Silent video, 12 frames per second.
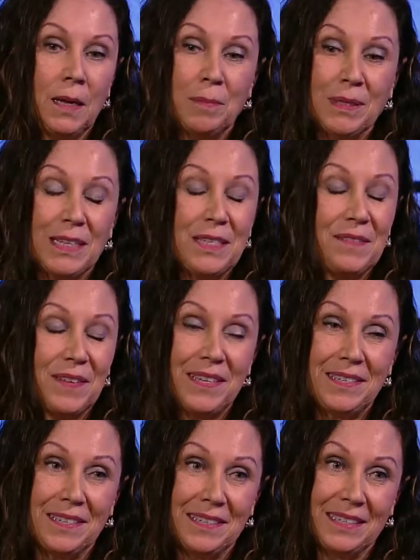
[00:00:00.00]
But let's
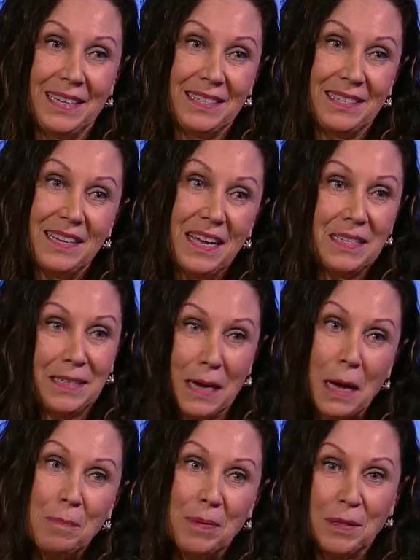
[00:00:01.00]
face it, it's not a
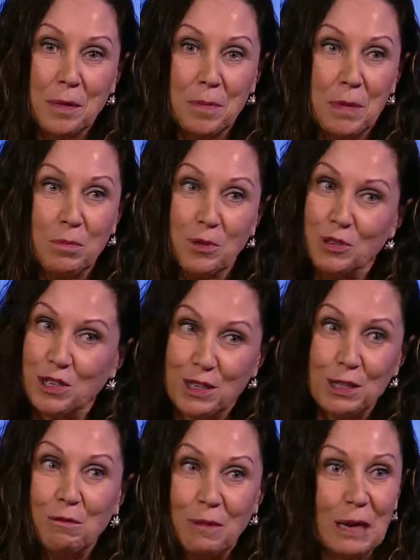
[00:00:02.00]
topic that people just
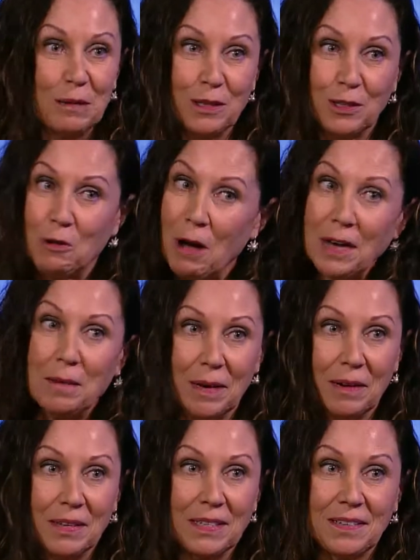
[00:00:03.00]
sit around and talk
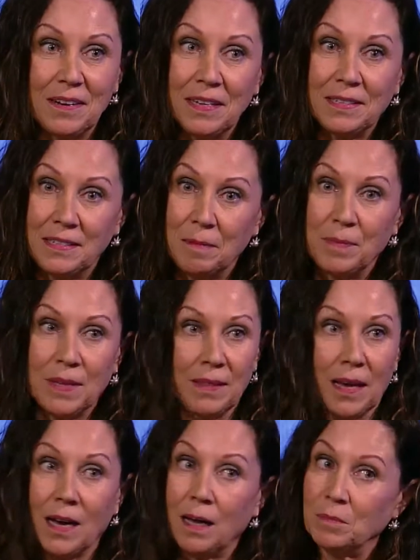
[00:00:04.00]
about. No. It's not something
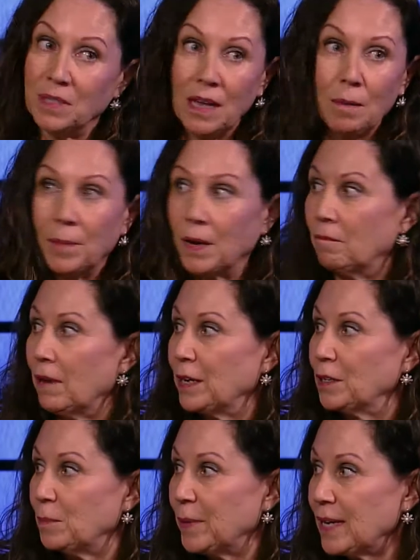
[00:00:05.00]
that comes up on a
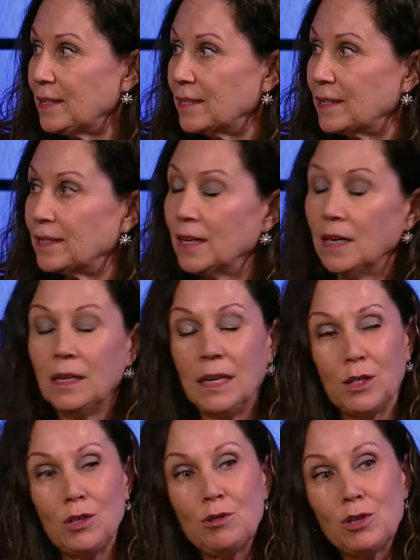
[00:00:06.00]
regular basis. Mm-hmm.
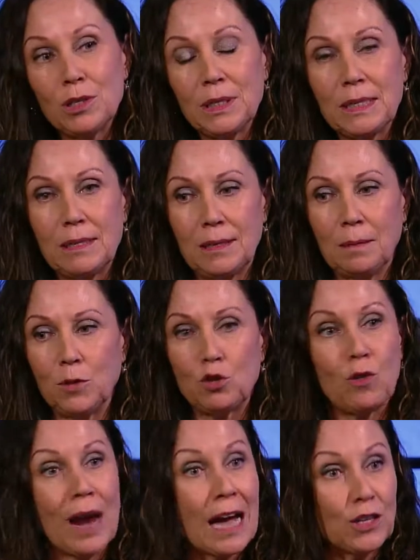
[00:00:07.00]
It's usually some
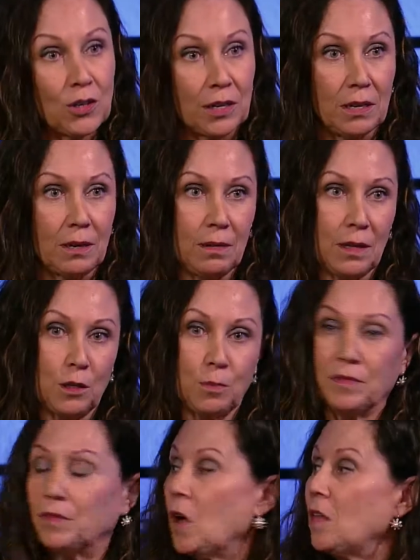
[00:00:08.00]
tragedy that's
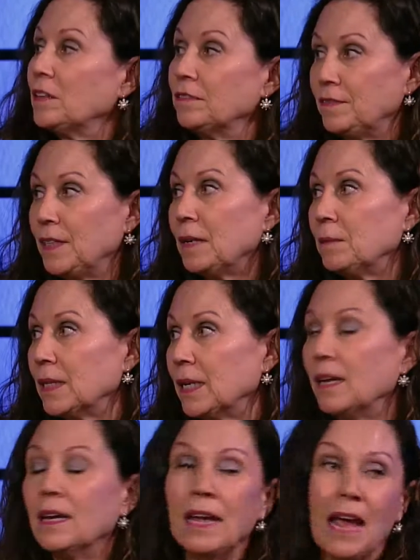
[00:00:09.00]
befallen a
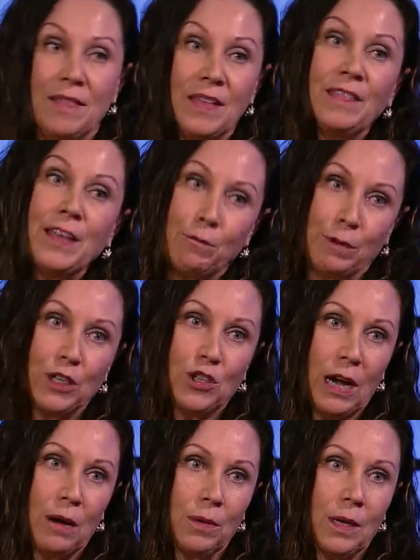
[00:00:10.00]
family, and then they reach
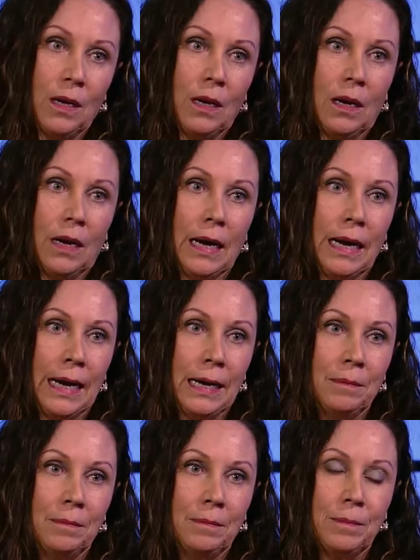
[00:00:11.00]
out.
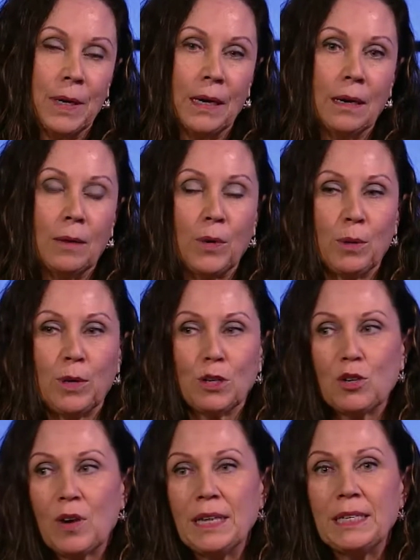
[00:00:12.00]
Um, but we're
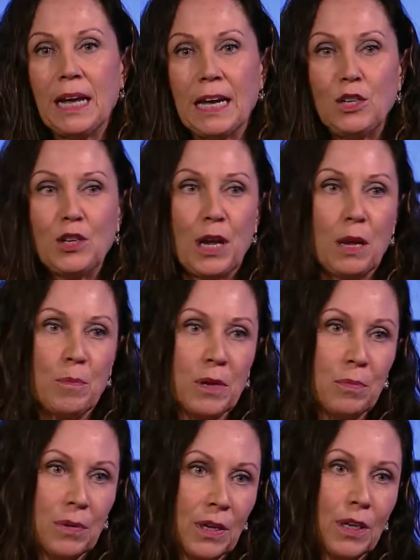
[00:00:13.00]
trying to educate
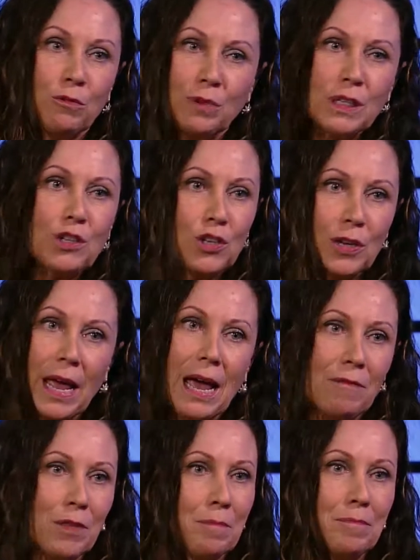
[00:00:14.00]
people that you really should
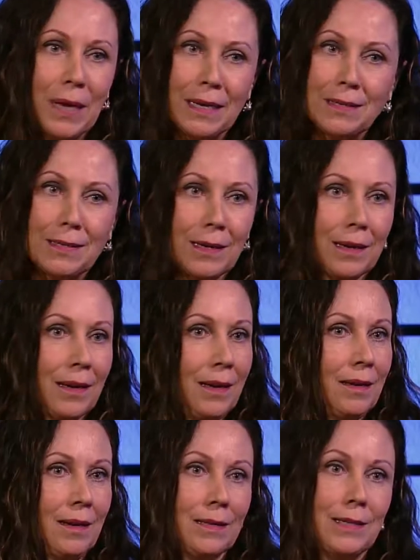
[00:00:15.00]
have the basic
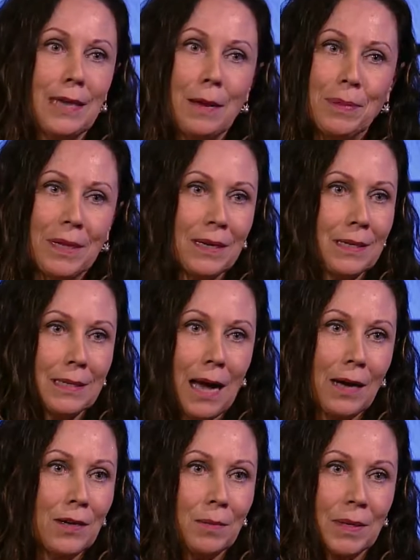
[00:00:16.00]
estate planning
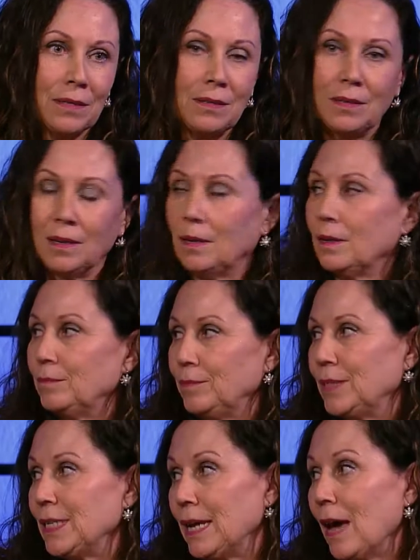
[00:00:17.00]
documents
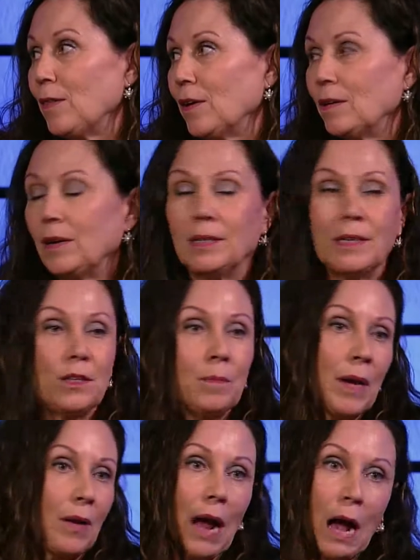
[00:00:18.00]
together. It doesn't
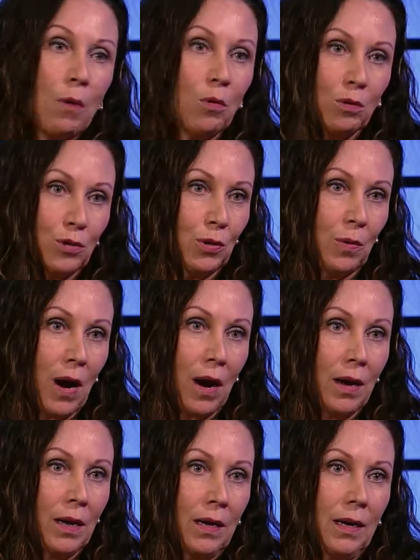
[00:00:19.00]
matter how old you are.
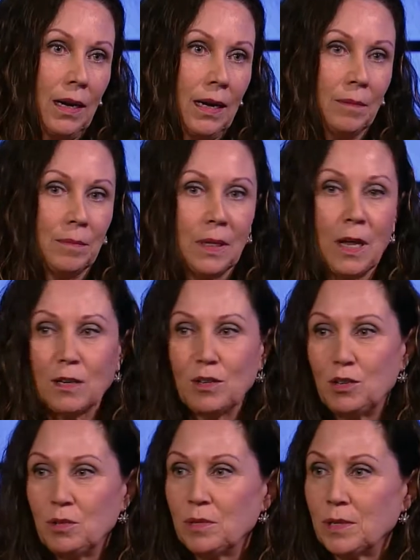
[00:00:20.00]
Um, a lot of
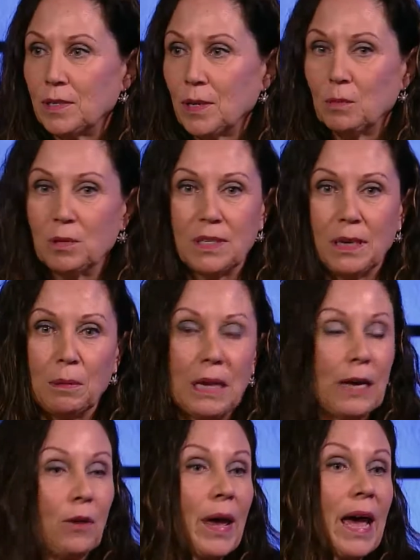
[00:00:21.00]
students will say, well,
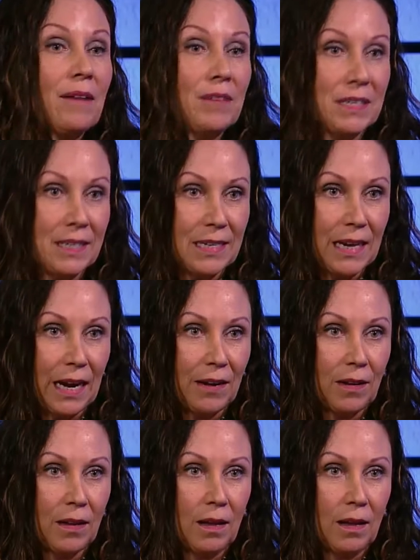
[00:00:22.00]
I don't have an estate.